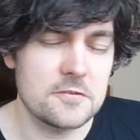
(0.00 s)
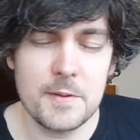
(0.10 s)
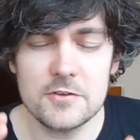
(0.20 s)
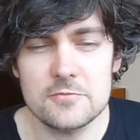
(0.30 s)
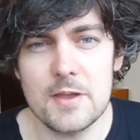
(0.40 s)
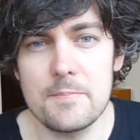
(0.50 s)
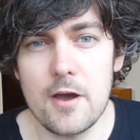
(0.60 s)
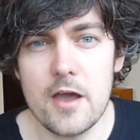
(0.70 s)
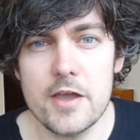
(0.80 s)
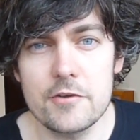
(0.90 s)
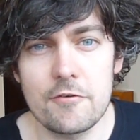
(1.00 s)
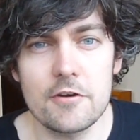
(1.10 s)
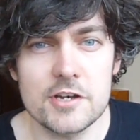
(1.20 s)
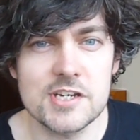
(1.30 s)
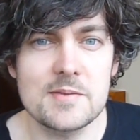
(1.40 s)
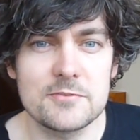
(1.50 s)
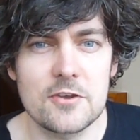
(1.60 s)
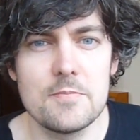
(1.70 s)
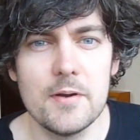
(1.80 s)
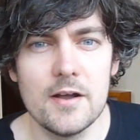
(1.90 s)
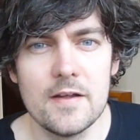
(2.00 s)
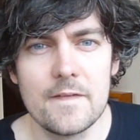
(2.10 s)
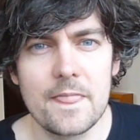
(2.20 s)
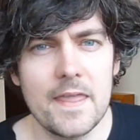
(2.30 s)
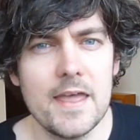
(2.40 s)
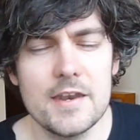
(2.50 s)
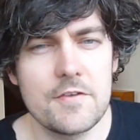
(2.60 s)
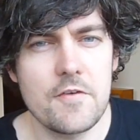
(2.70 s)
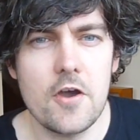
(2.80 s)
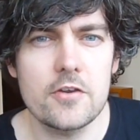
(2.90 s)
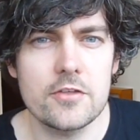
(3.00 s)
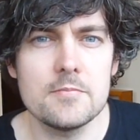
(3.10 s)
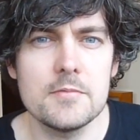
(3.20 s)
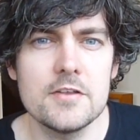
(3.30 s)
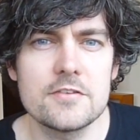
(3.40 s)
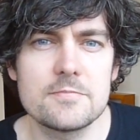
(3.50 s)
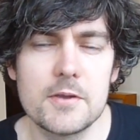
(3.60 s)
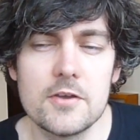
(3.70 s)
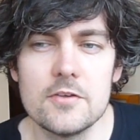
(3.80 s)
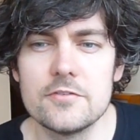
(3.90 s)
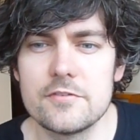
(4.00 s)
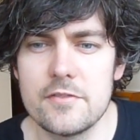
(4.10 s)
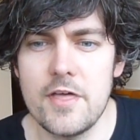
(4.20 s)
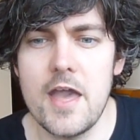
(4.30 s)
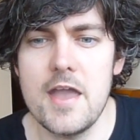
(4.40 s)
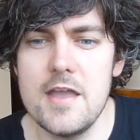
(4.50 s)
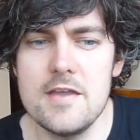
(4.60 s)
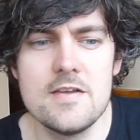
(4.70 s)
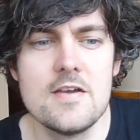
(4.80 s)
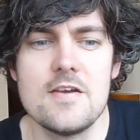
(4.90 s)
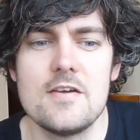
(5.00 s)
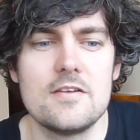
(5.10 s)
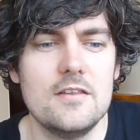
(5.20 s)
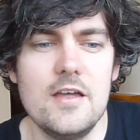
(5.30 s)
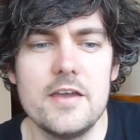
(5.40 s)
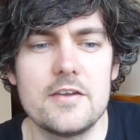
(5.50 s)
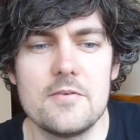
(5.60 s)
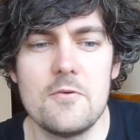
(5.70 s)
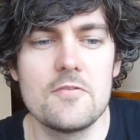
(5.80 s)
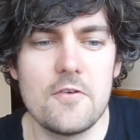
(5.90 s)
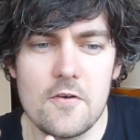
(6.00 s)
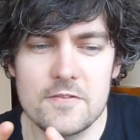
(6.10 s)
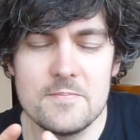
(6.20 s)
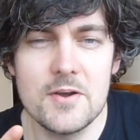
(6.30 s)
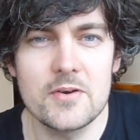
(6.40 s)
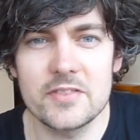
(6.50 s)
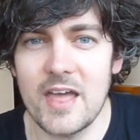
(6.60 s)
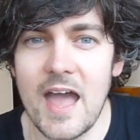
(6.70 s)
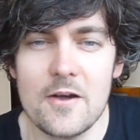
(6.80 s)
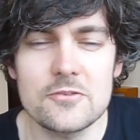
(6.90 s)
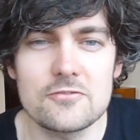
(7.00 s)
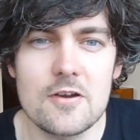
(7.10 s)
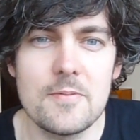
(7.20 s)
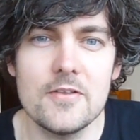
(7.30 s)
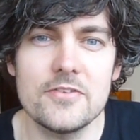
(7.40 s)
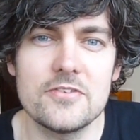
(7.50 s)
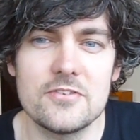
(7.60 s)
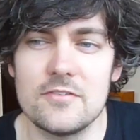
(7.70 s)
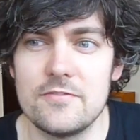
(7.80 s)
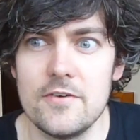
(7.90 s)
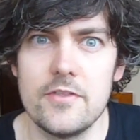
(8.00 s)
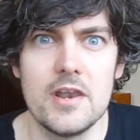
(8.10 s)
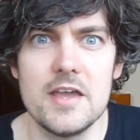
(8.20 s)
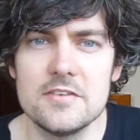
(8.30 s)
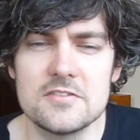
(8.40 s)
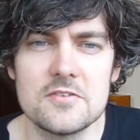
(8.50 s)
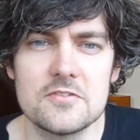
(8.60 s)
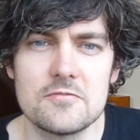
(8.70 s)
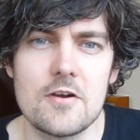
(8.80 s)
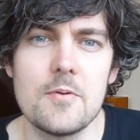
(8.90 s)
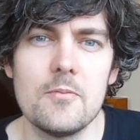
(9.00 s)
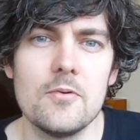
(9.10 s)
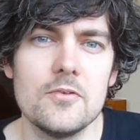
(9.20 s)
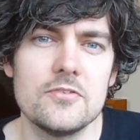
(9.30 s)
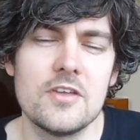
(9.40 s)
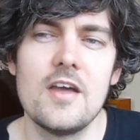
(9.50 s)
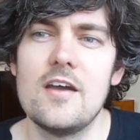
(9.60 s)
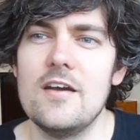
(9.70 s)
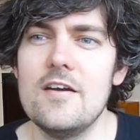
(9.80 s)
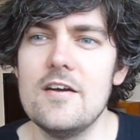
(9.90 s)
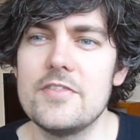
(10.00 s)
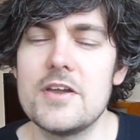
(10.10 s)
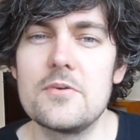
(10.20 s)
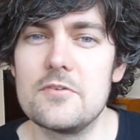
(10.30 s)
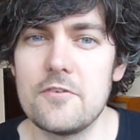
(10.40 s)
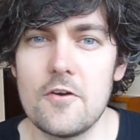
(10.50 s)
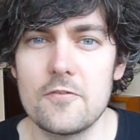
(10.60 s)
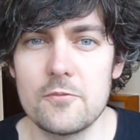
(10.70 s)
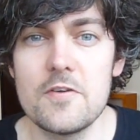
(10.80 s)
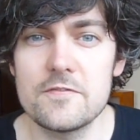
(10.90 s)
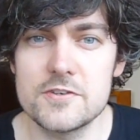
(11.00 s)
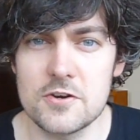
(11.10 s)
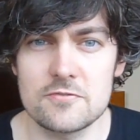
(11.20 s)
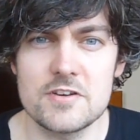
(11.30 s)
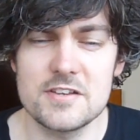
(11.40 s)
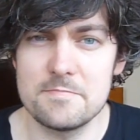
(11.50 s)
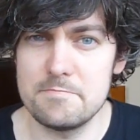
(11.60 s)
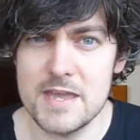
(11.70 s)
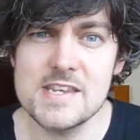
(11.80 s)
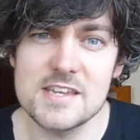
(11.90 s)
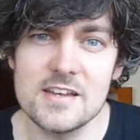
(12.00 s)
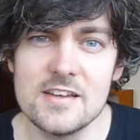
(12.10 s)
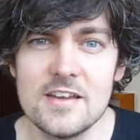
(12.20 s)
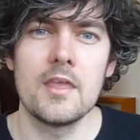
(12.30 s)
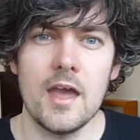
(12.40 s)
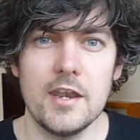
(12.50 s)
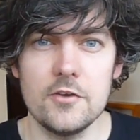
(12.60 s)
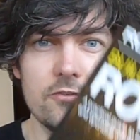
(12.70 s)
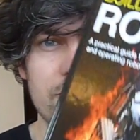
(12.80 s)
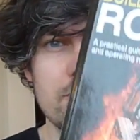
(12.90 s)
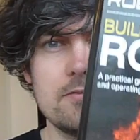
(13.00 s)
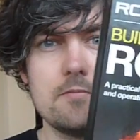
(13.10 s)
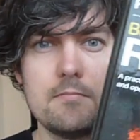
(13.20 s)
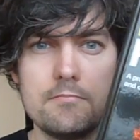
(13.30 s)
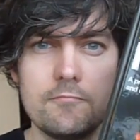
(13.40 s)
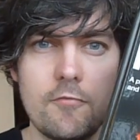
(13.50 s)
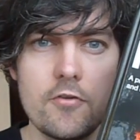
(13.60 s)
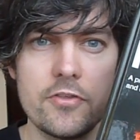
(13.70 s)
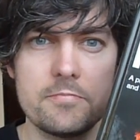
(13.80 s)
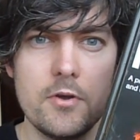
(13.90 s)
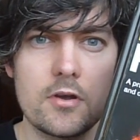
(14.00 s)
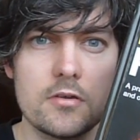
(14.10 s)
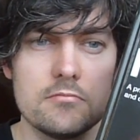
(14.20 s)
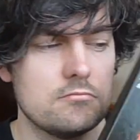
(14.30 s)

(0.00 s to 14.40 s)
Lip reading: So Spectre is made by Grant and James Cooper, and if you've heard of them, it's because they were involved in building the house robots for the latest series of Robot Wars. They were involved with John Reed's Beta, and they also wrote this book,